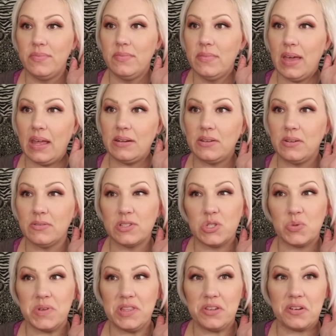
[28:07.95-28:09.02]
I don't know, it was
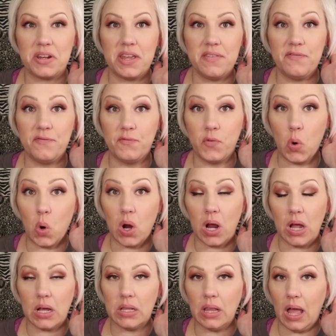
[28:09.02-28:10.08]
3:30, 4
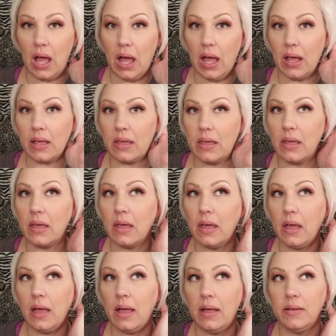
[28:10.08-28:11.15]
o'clock.
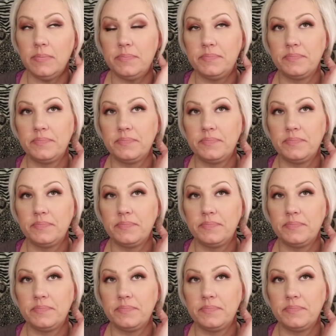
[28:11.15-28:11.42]
And